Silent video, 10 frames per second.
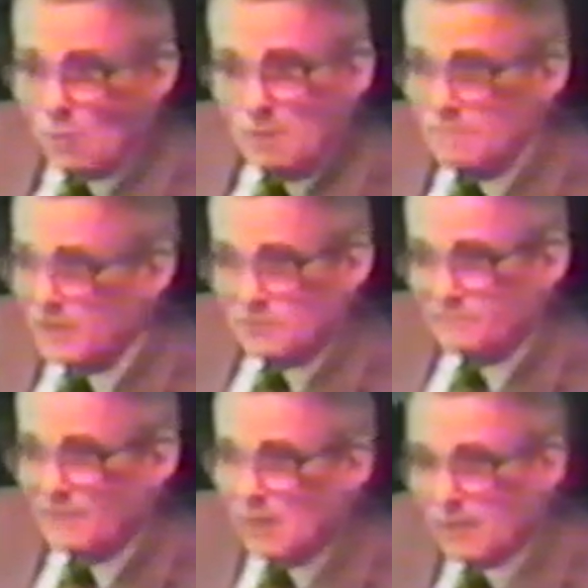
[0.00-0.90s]
Pizza
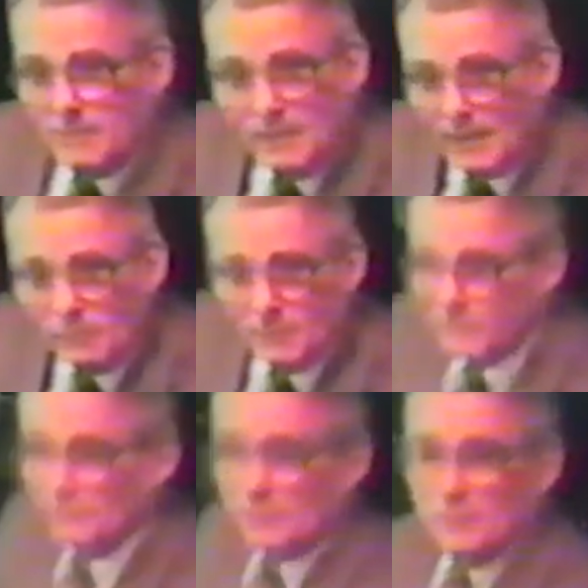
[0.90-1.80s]
fired on me. I don't know what
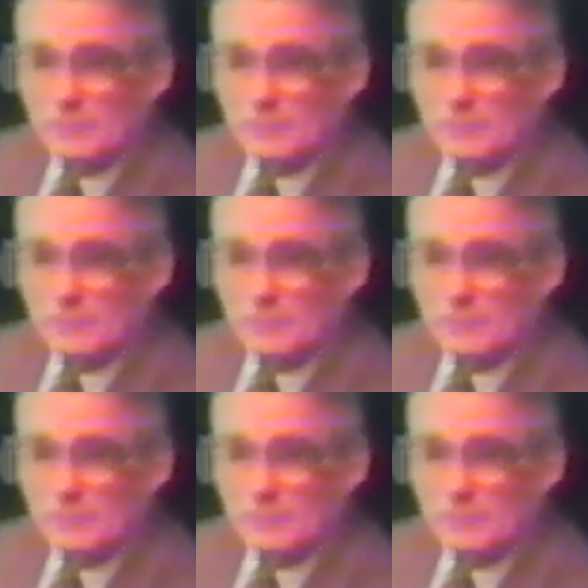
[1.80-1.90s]
it's for.